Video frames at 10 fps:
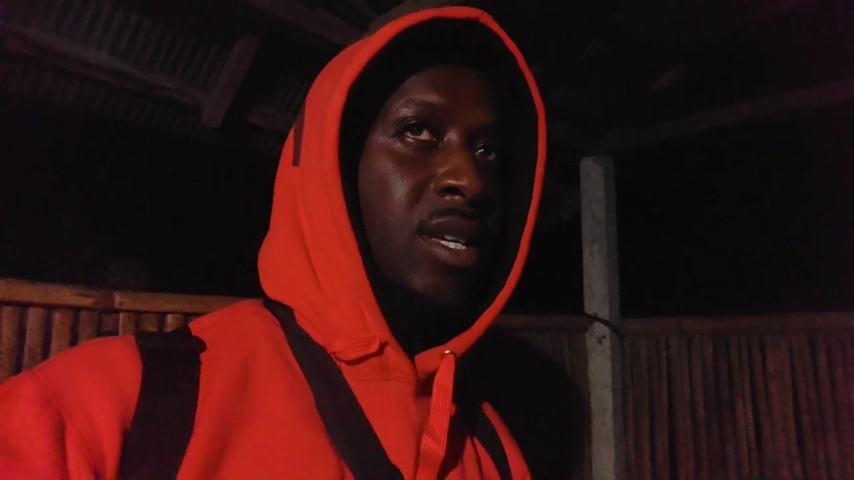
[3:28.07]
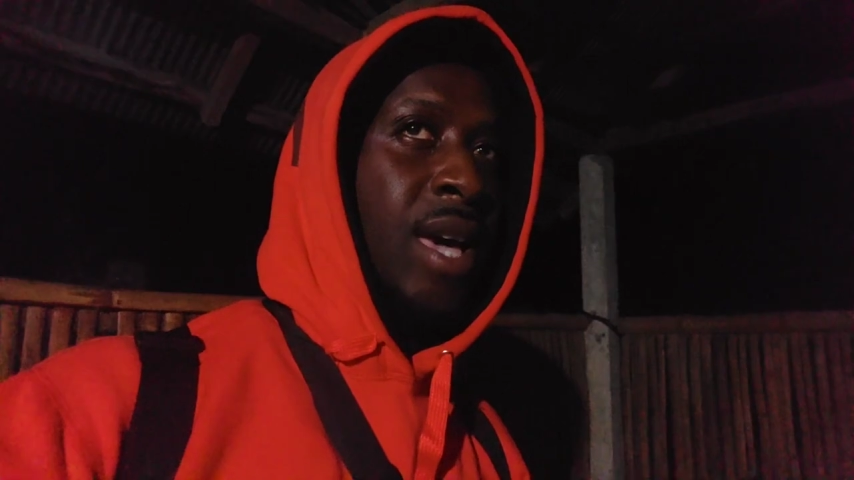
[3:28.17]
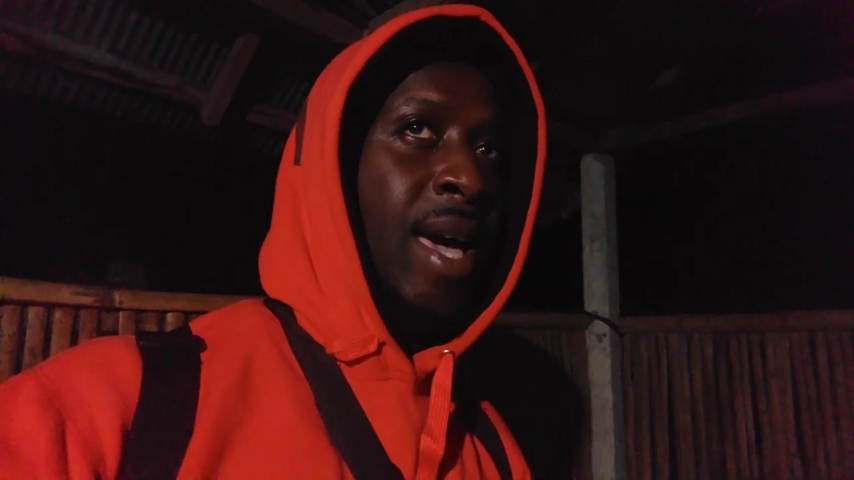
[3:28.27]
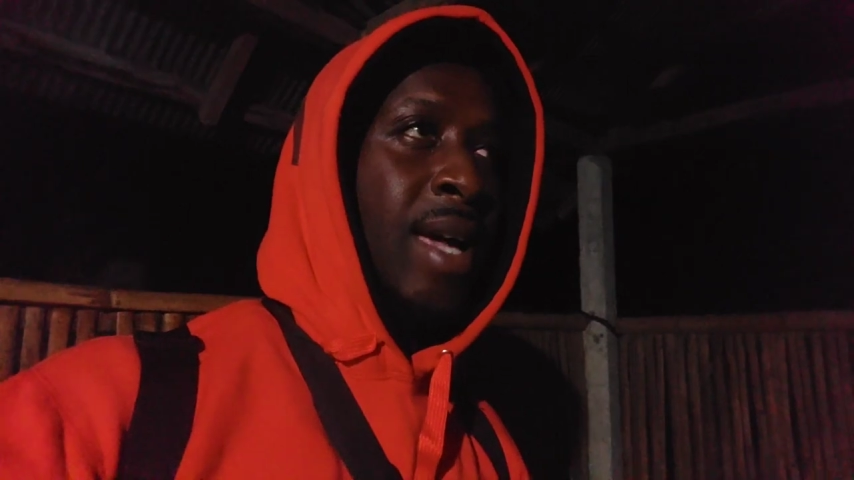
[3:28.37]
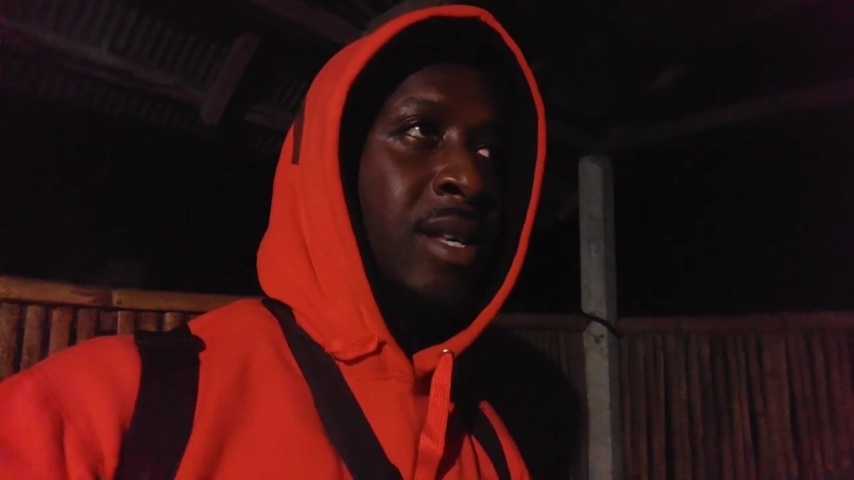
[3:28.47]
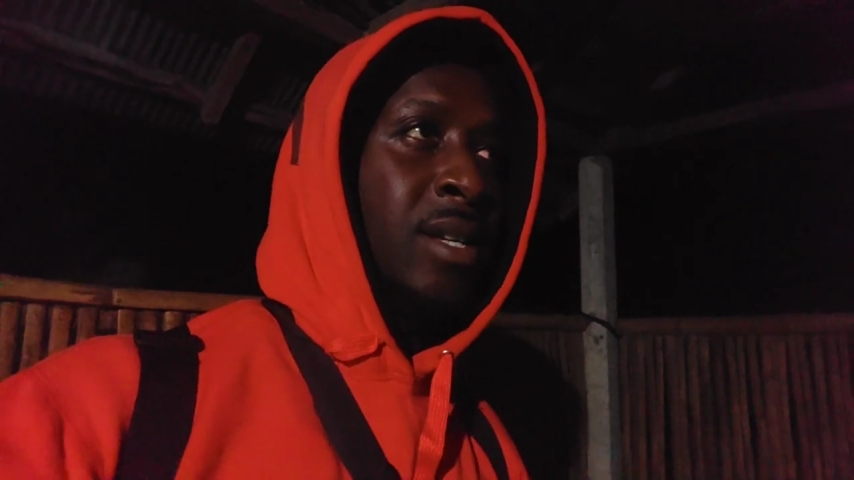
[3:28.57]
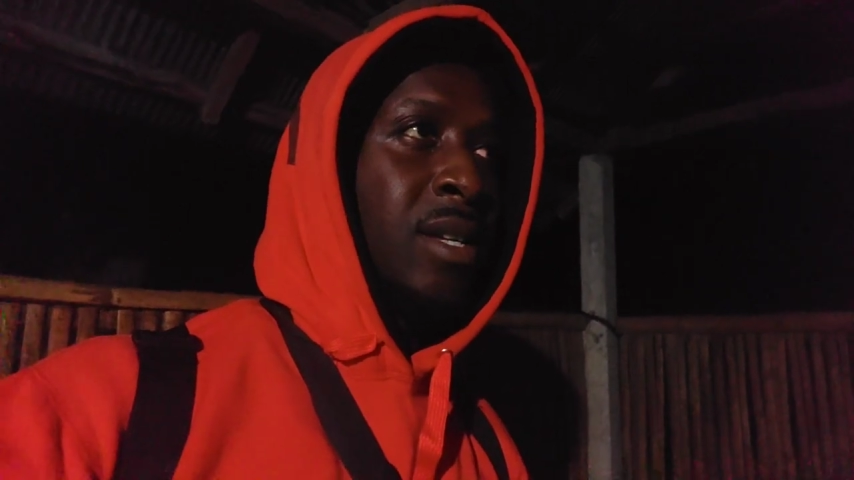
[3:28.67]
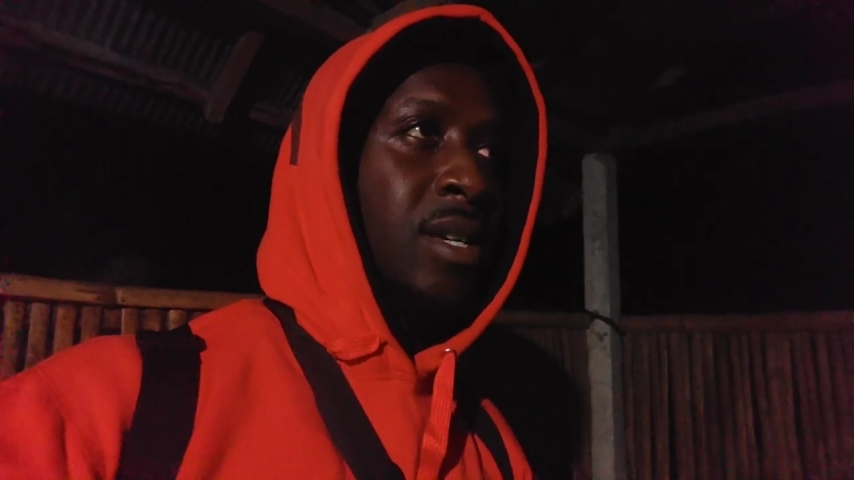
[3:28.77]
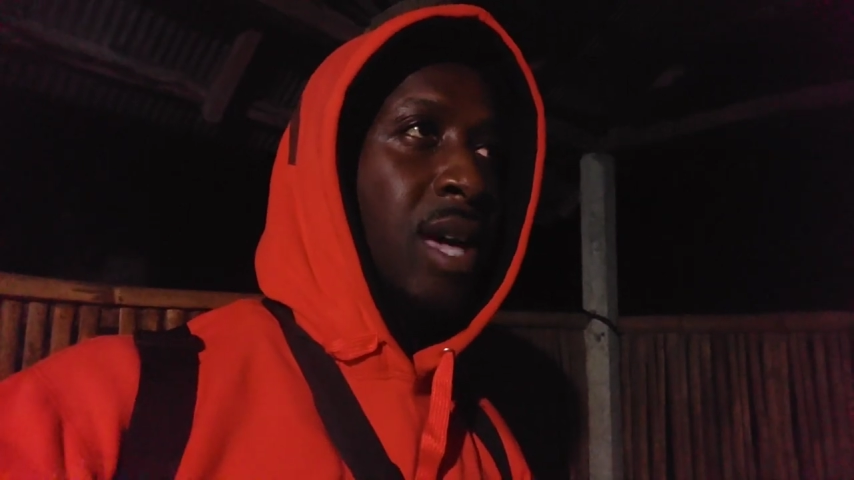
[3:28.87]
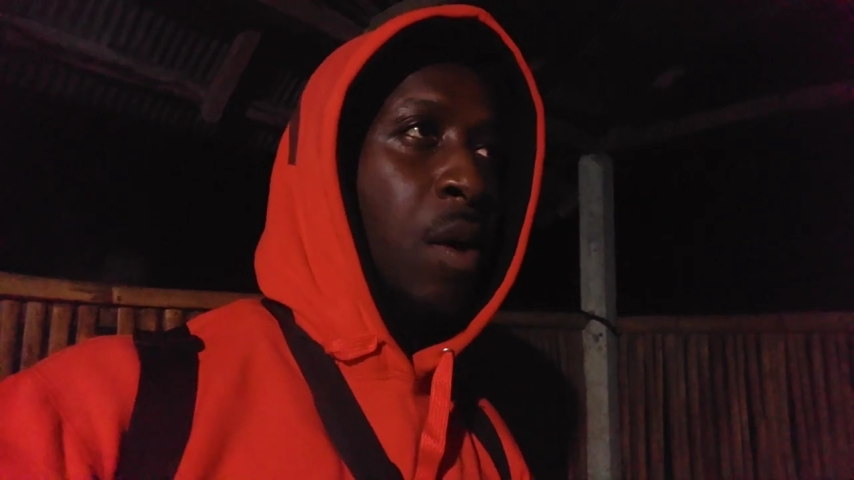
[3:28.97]
And
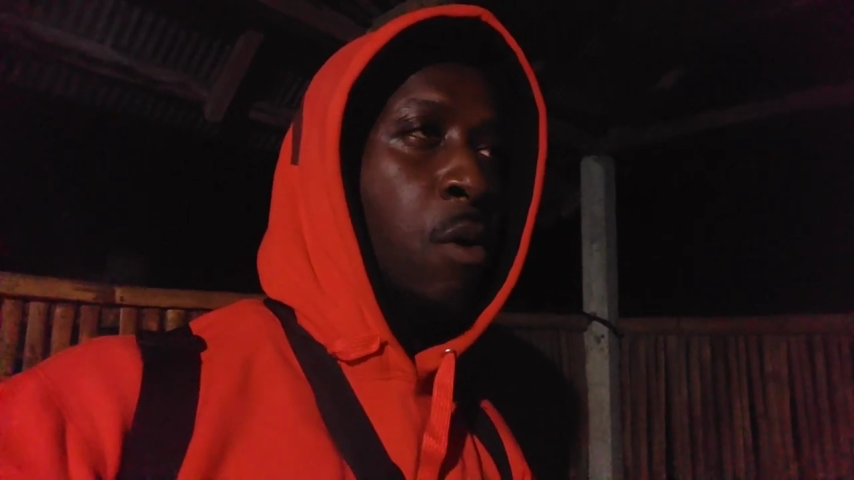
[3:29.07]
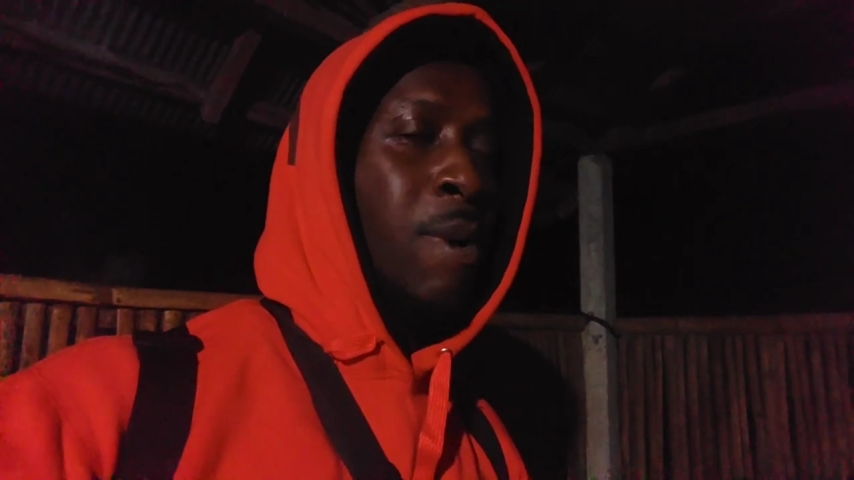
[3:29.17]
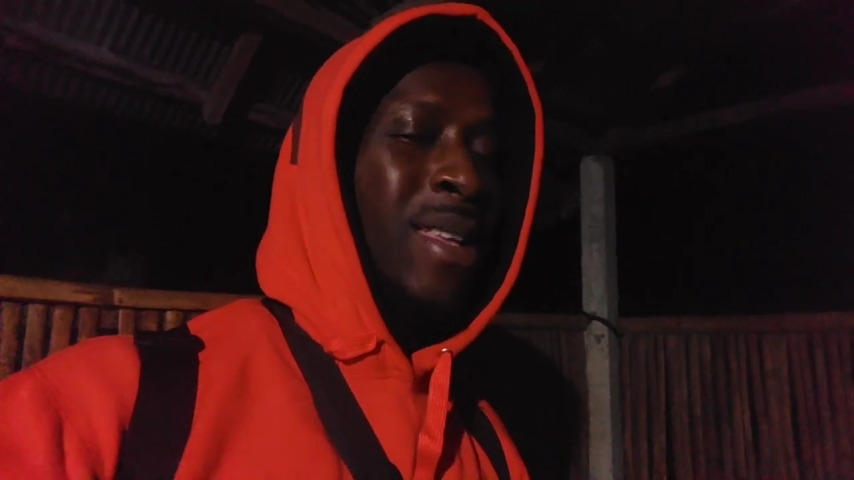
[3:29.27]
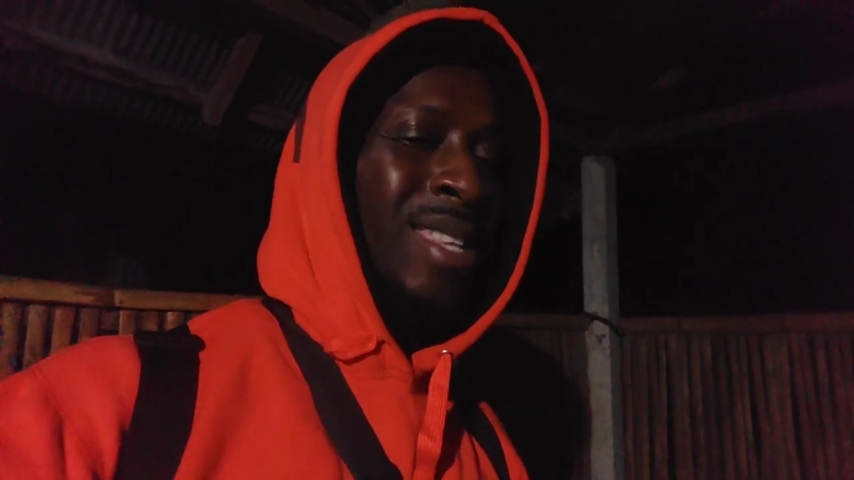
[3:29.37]
I want my